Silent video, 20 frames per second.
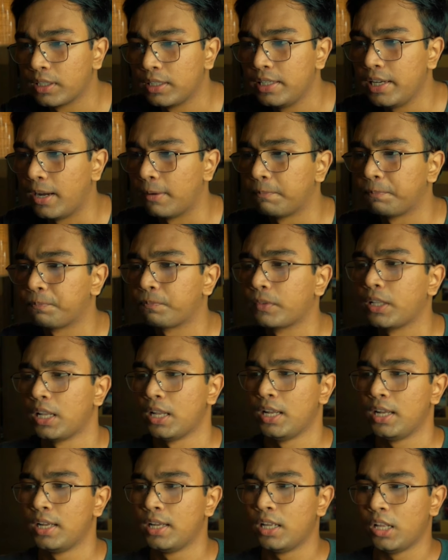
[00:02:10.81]
Yeah.
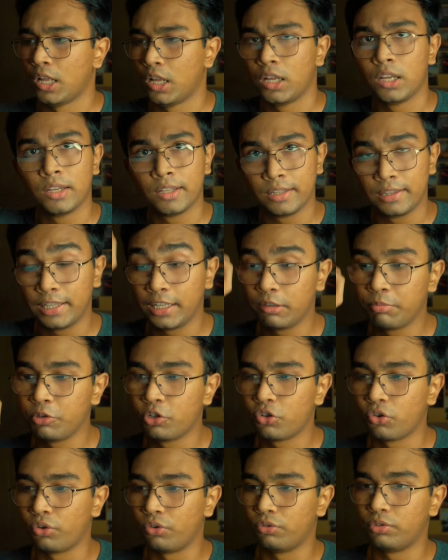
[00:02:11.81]
Let me
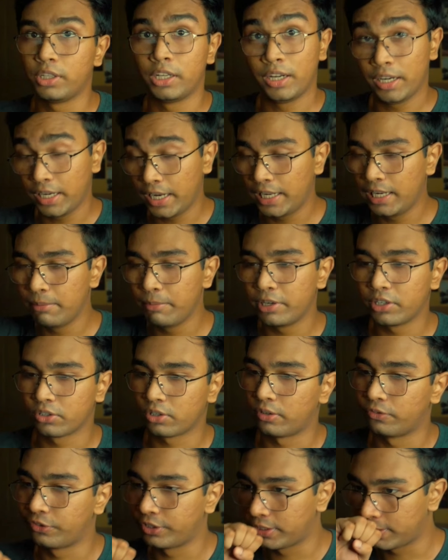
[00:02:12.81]
show you the
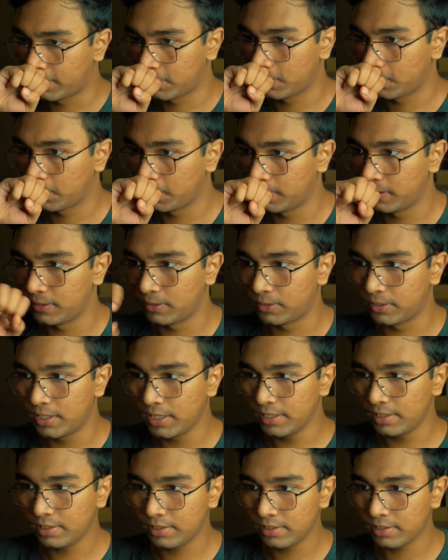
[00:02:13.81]
elements of this.
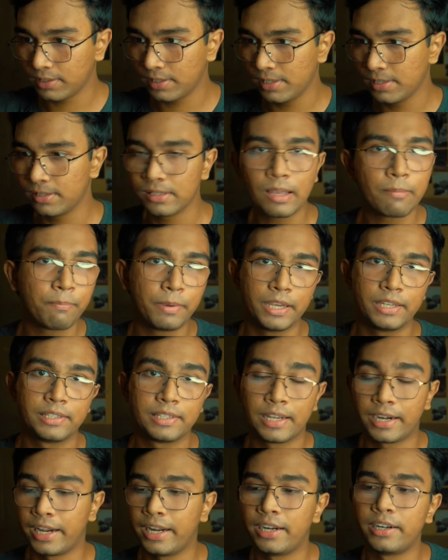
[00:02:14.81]
This is the page
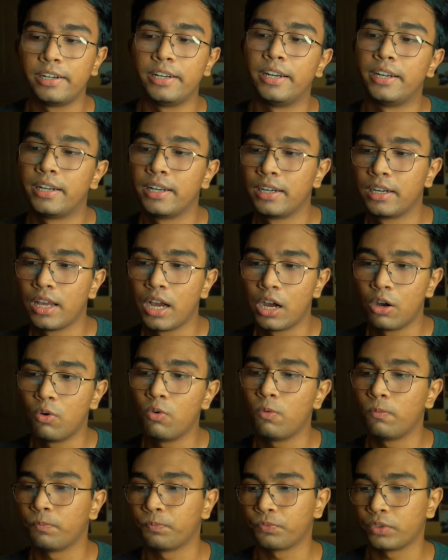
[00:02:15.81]
that I created.
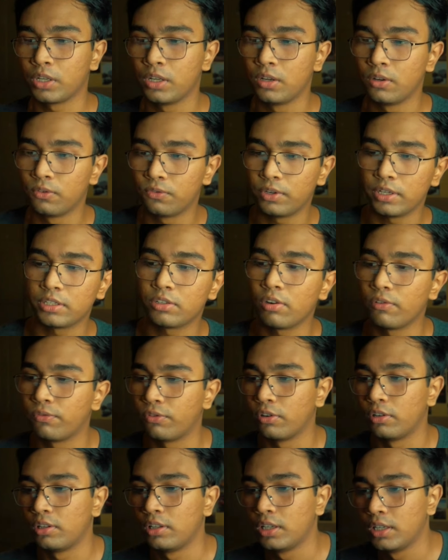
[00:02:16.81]
How? First of
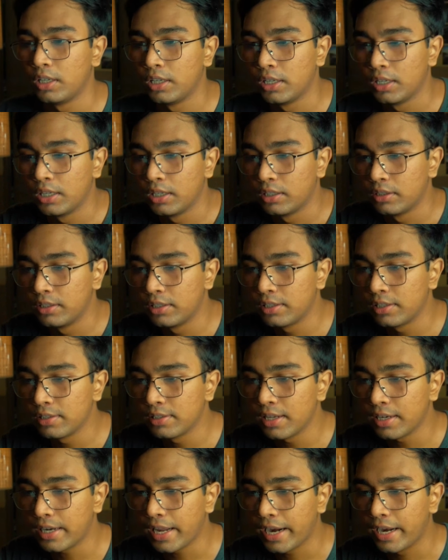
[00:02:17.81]
all, this
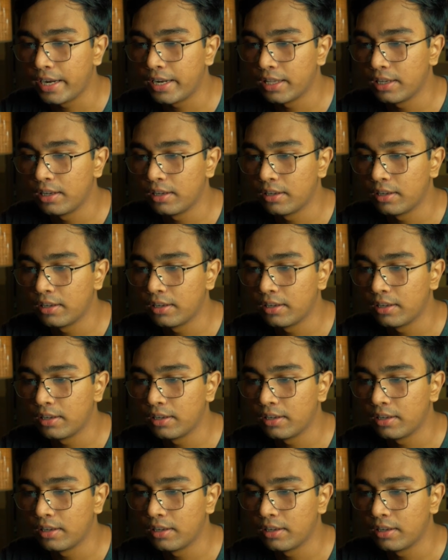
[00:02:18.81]
is the title.